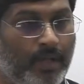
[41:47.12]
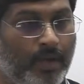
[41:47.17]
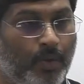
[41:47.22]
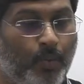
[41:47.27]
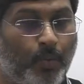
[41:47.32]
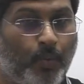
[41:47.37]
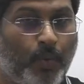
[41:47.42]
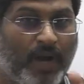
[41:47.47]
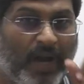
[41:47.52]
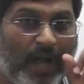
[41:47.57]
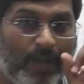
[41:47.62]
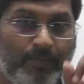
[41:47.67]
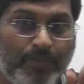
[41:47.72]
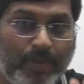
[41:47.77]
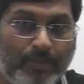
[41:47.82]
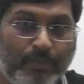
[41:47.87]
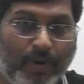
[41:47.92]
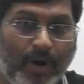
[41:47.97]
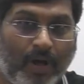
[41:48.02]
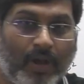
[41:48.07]
one of
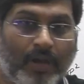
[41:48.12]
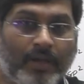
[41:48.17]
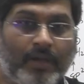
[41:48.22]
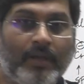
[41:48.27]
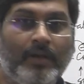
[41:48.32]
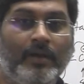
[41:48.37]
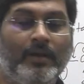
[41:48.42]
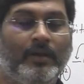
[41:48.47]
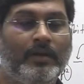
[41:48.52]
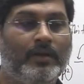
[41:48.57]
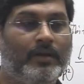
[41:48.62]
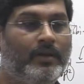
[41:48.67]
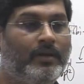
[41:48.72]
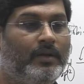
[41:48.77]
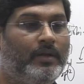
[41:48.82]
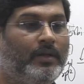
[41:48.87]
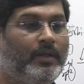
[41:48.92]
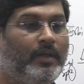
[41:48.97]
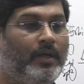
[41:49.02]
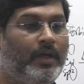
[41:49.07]
the molecule
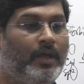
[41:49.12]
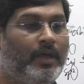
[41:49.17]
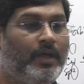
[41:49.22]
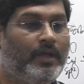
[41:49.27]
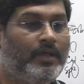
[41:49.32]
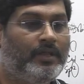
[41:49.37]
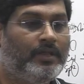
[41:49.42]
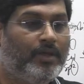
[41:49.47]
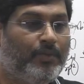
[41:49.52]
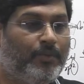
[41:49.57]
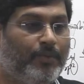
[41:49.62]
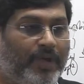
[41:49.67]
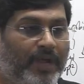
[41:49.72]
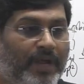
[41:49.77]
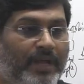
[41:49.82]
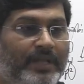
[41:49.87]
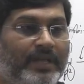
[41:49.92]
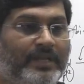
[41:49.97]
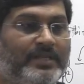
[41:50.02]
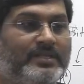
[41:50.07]
in the
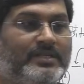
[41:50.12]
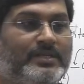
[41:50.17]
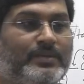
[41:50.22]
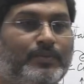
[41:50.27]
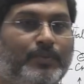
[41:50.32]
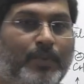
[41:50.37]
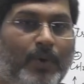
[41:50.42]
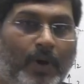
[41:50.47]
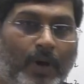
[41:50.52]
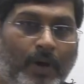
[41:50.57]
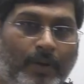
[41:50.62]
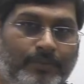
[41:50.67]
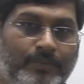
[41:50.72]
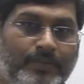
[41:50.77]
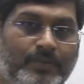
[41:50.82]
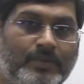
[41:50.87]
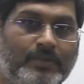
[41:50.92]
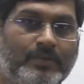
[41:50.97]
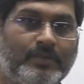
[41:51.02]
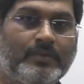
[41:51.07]
various
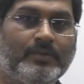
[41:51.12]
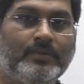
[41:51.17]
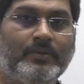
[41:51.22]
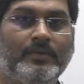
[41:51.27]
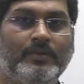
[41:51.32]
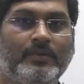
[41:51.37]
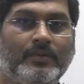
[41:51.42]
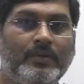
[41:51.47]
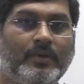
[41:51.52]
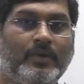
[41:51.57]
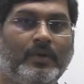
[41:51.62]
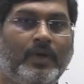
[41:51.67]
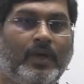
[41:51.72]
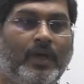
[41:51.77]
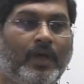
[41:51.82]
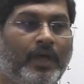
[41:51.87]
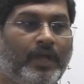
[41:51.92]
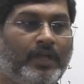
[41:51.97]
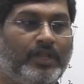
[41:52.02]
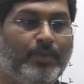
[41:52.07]
forms,
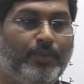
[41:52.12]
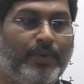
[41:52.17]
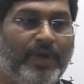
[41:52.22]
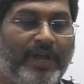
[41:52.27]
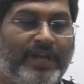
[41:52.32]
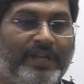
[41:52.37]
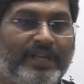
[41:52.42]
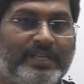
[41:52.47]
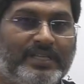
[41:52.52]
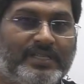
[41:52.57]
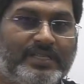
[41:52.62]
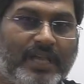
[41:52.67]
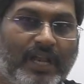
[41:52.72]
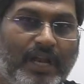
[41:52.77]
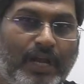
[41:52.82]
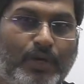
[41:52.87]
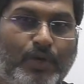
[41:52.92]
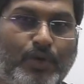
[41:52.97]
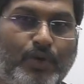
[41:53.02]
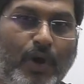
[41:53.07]
in the various
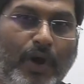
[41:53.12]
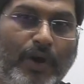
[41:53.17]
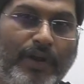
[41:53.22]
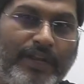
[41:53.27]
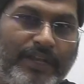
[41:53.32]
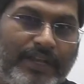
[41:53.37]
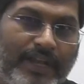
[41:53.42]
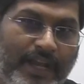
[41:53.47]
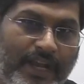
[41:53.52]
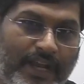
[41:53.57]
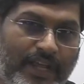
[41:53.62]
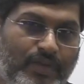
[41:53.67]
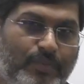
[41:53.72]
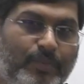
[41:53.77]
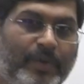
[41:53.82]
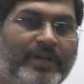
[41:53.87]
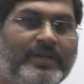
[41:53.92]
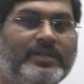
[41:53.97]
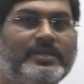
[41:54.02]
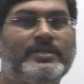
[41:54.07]
electronic
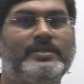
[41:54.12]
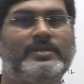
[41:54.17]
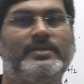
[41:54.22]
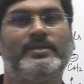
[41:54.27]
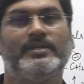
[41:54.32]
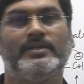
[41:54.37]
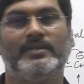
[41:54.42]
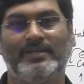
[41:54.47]
arrangements,